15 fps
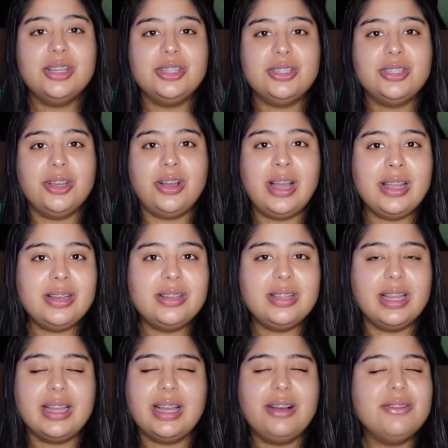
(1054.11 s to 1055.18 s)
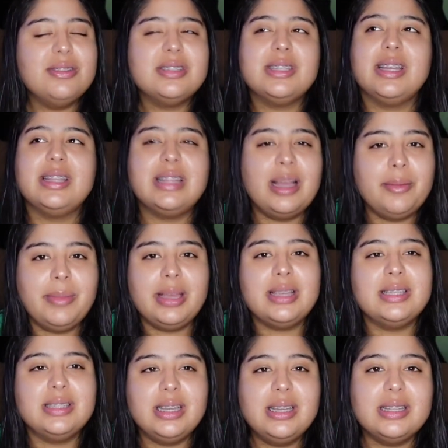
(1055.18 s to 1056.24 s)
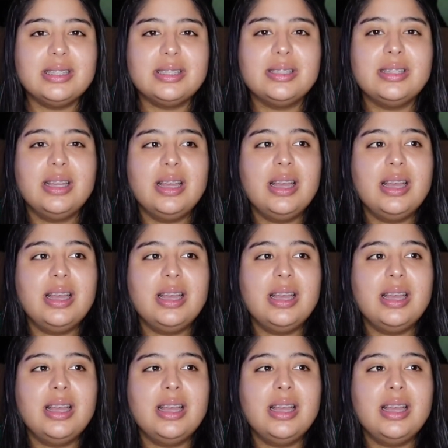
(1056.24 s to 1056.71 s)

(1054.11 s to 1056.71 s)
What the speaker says: So I was like, that makes sense.